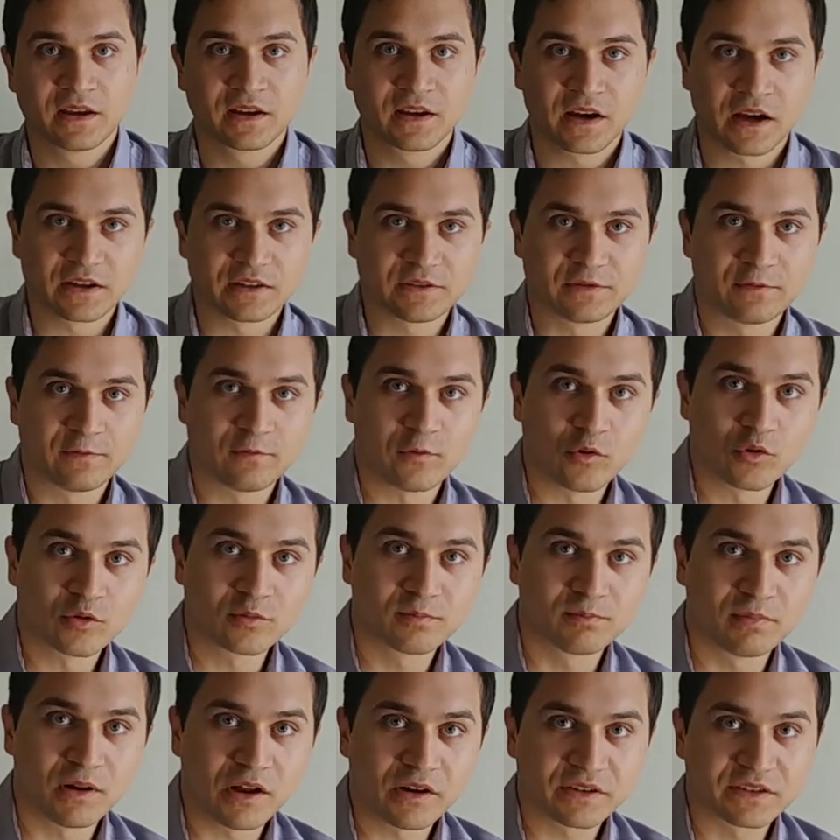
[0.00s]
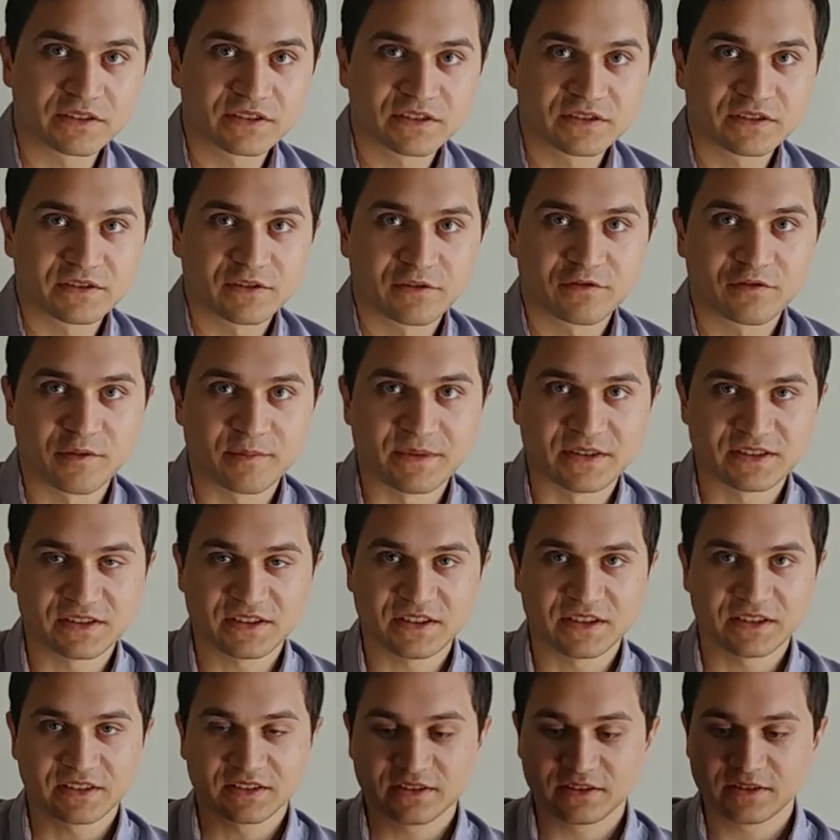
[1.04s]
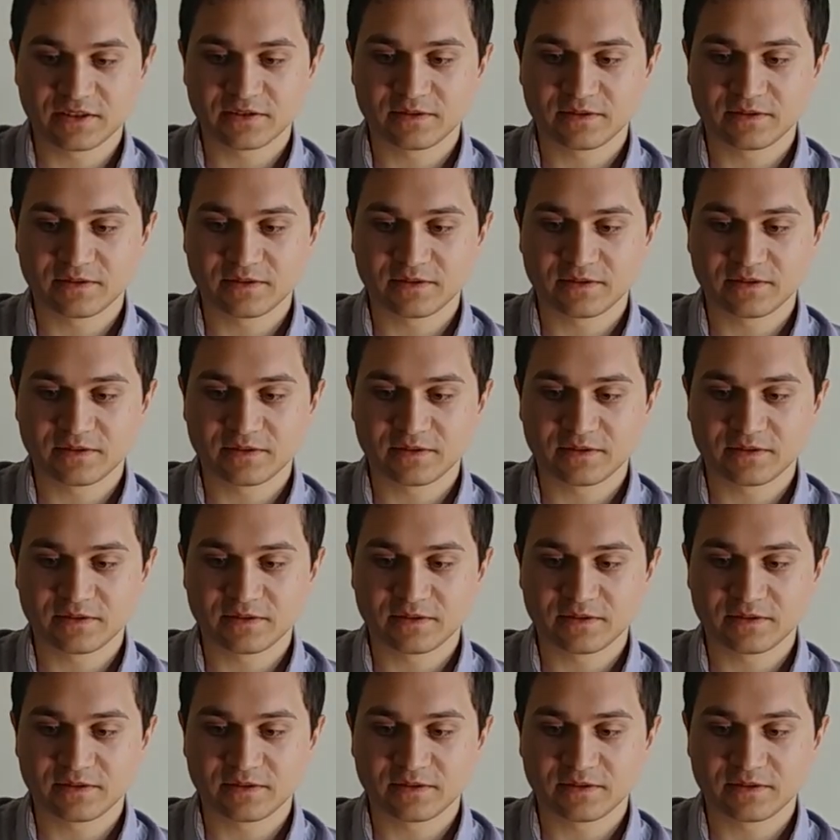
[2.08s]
Cut 4 blocks from the stick.